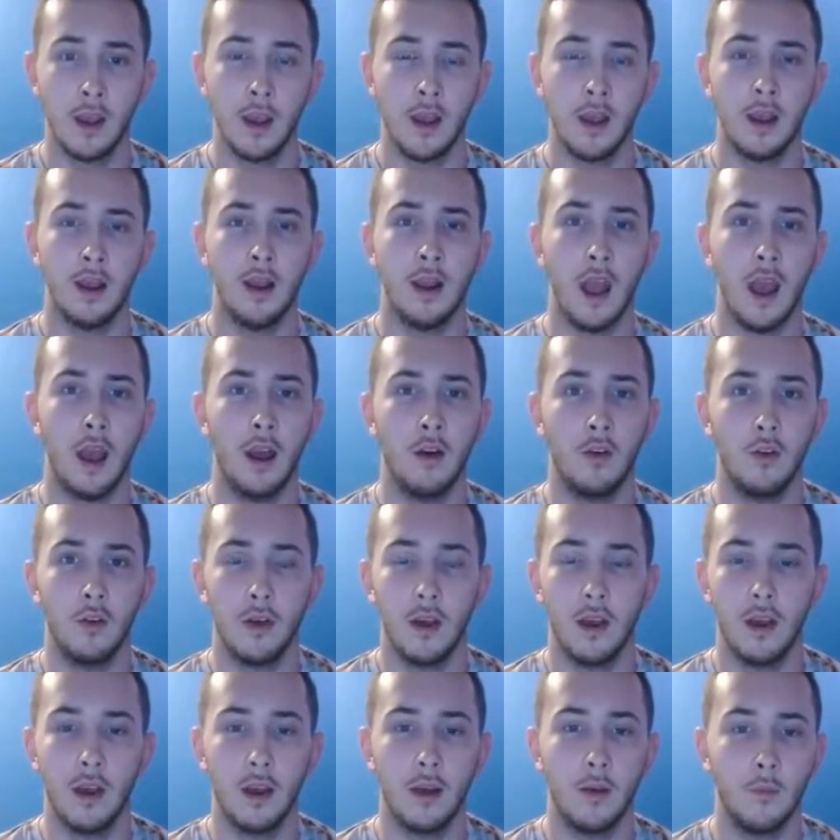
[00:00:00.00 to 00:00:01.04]
Now,
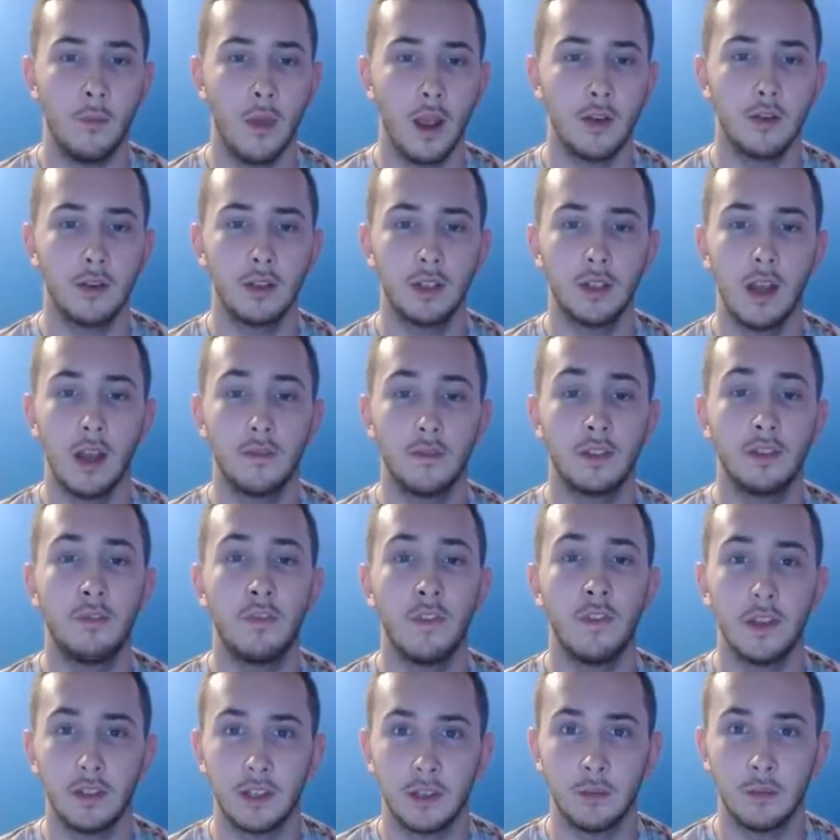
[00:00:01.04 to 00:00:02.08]
Microsoft's
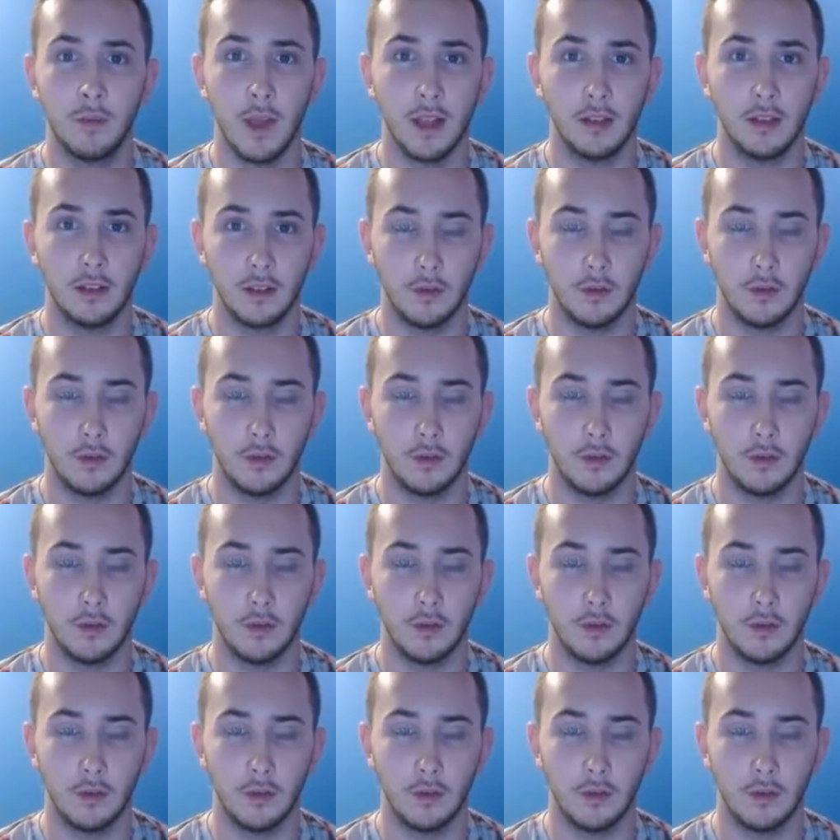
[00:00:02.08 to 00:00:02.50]
Phil Spencer